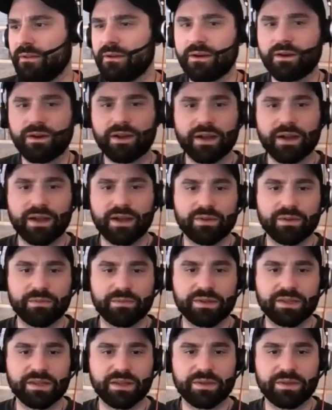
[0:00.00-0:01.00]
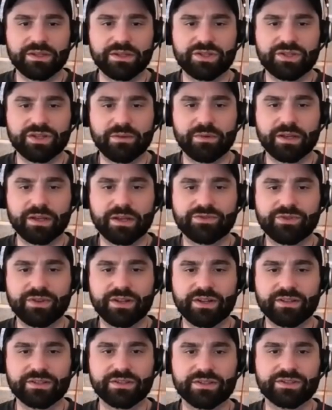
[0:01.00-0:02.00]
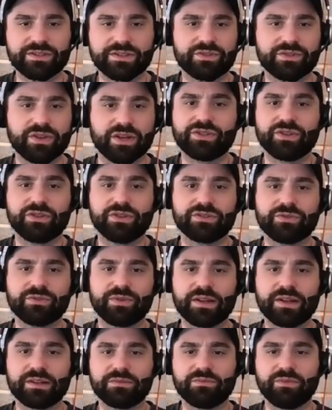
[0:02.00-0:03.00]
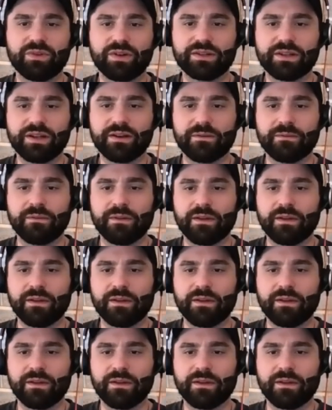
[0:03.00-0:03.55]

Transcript: okay here let me let me share my screen this is just i chose a random one here